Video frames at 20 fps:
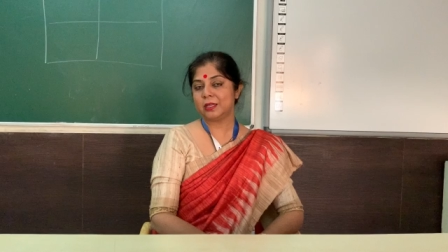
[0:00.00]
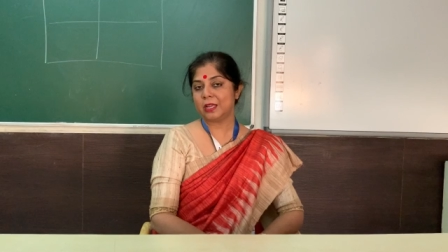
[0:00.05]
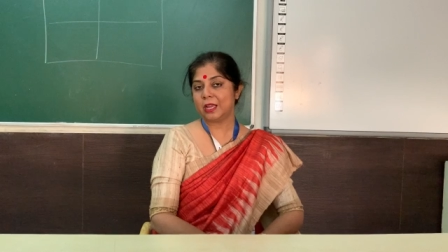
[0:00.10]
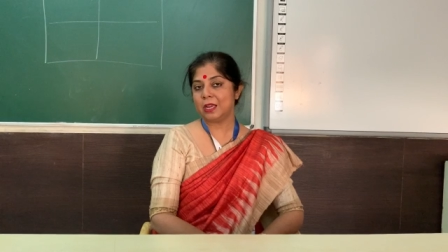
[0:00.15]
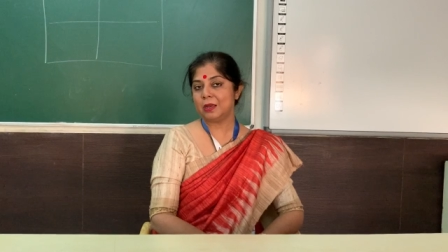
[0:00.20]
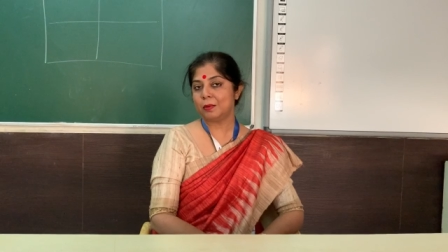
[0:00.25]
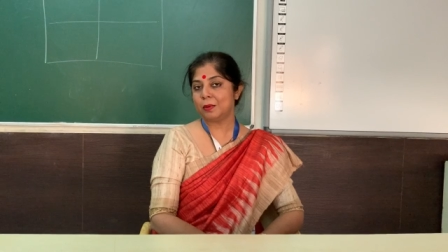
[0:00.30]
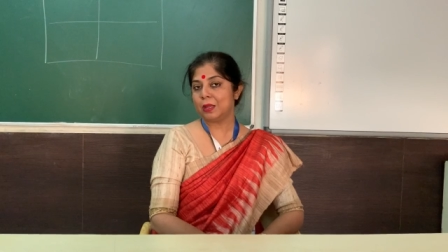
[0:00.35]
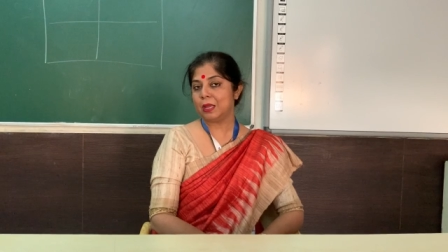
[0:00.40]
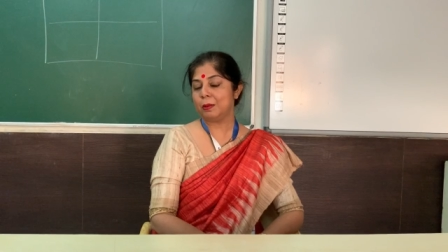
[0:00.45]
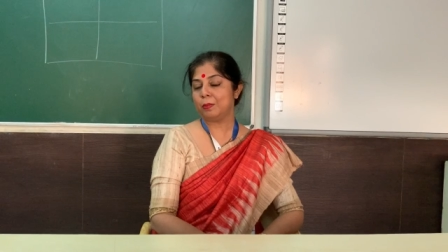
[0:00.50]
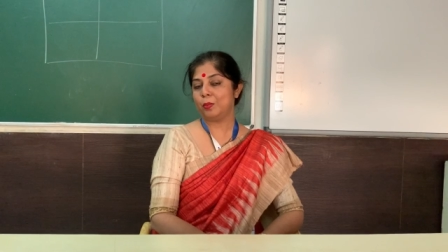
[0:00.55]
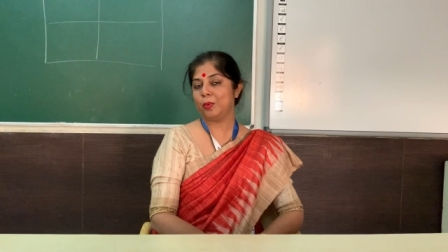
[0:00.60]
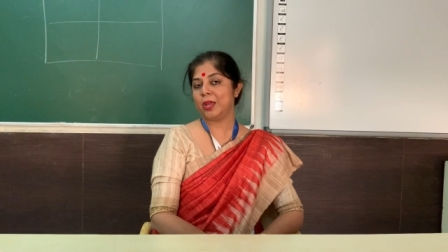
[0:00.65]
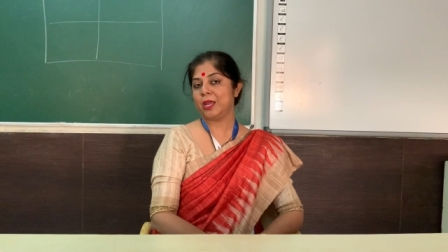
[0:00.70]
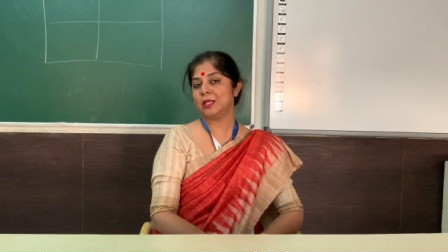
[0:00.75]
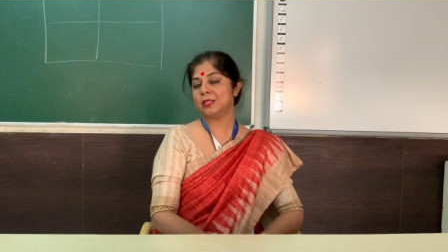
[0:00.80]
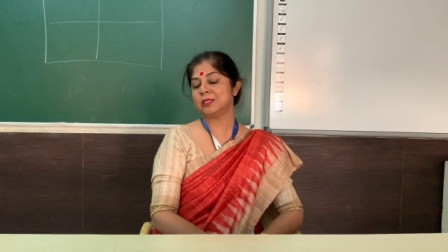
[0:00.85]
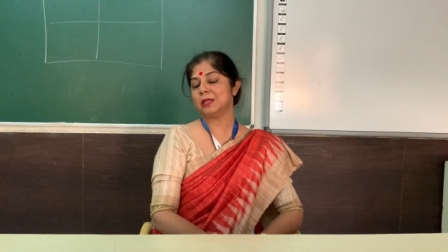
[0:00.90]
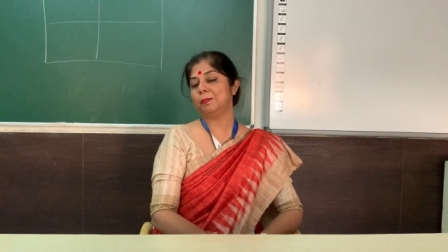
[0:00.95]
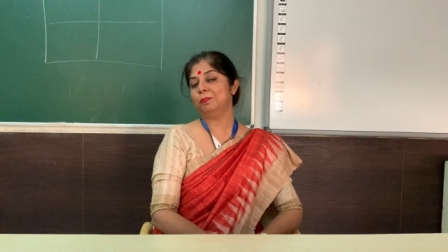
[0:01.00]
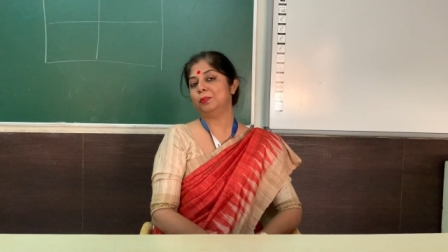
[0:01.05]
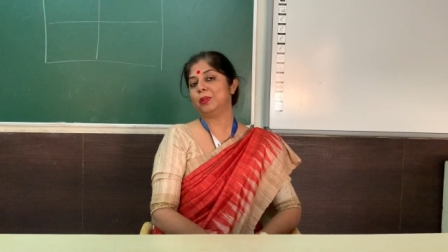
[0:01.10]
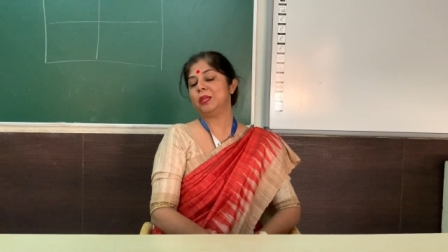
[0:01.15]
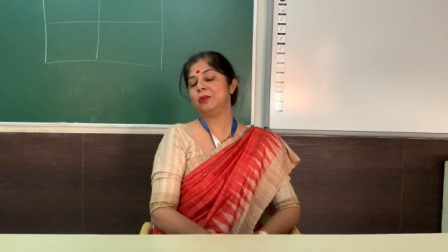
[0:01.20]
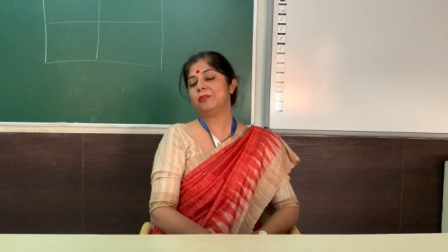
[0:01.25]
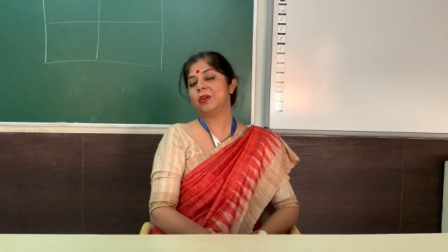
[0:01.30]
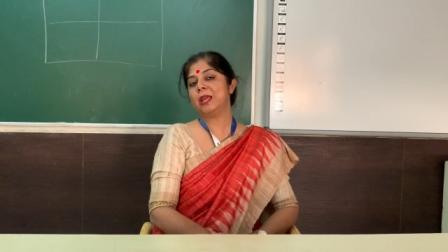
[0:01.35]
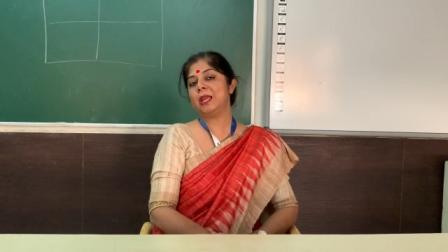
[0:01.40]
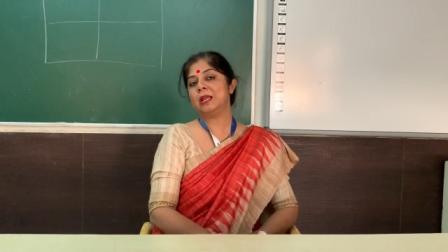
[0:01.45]
keep keep very
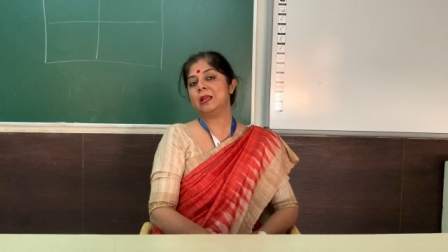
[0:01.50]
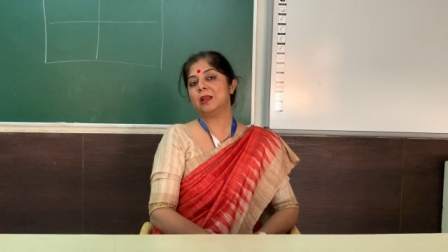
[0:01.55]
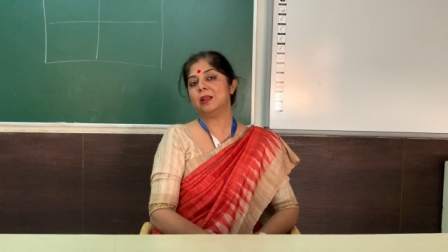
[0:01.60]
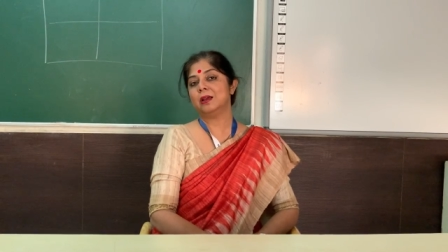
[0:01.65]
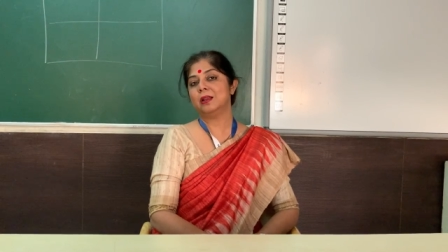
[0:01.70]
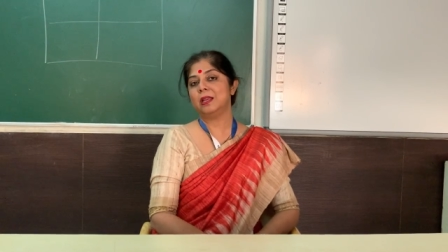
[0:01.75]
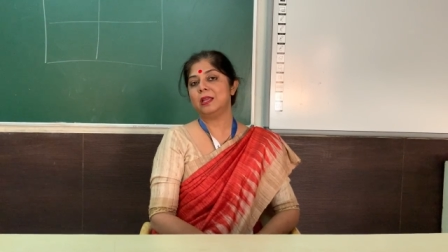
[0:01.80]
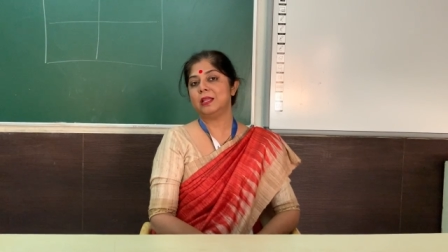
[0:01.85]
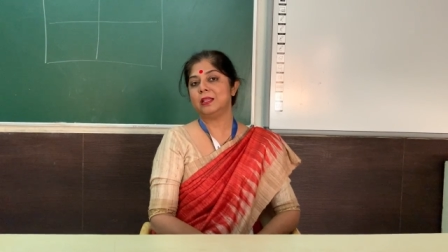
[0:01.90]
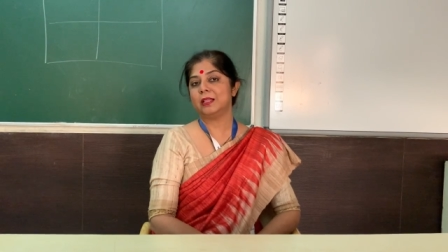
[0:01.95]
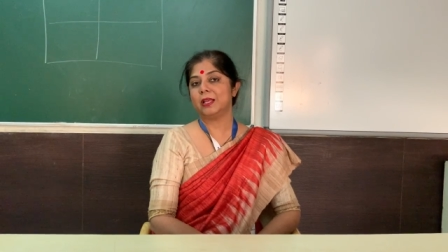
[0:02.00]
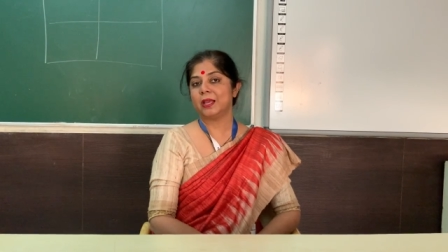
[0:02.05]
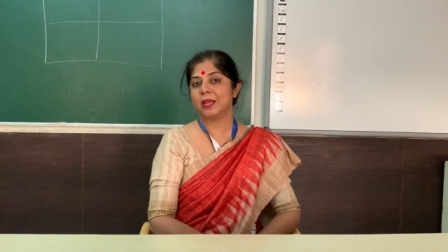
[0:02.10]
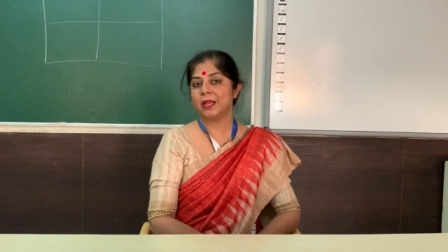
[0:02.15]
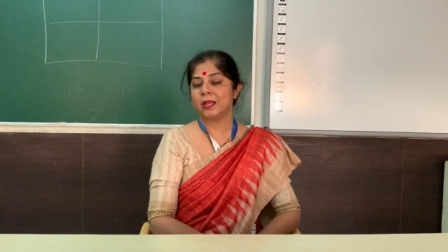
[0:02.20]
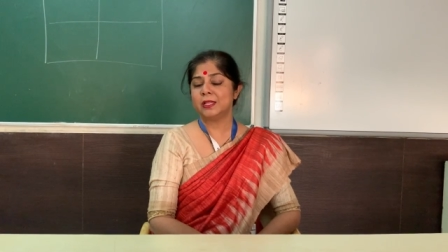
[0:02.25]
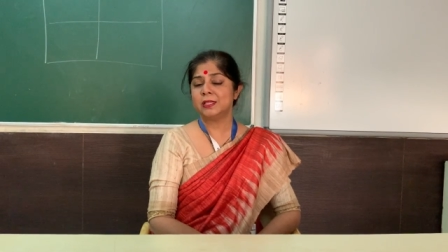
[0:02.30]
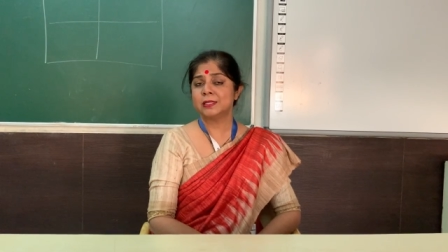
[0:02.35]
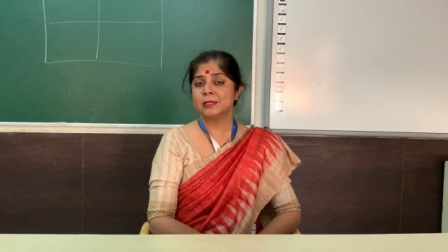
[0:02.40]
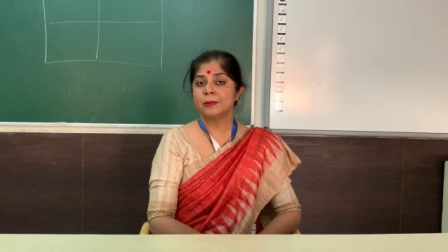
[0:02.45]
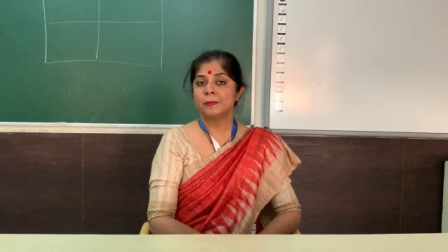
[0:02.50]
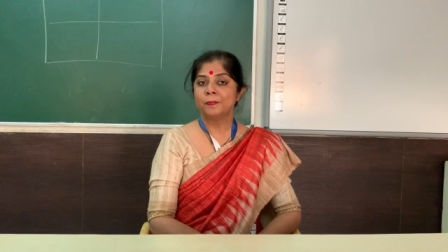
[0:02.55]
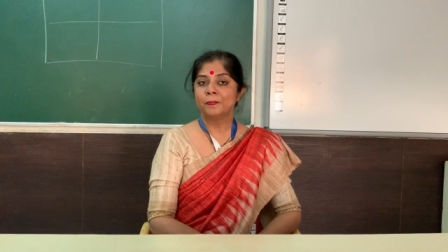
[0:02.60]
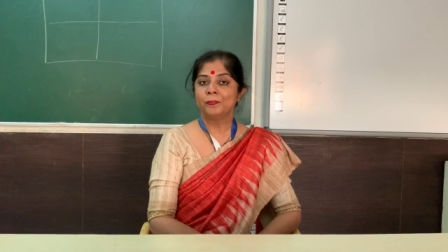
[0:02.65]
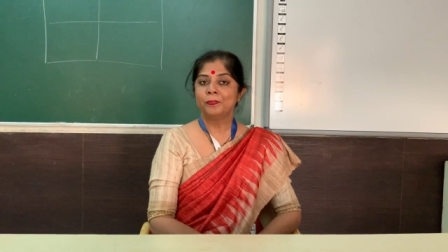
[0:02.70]
something very clearly in their heads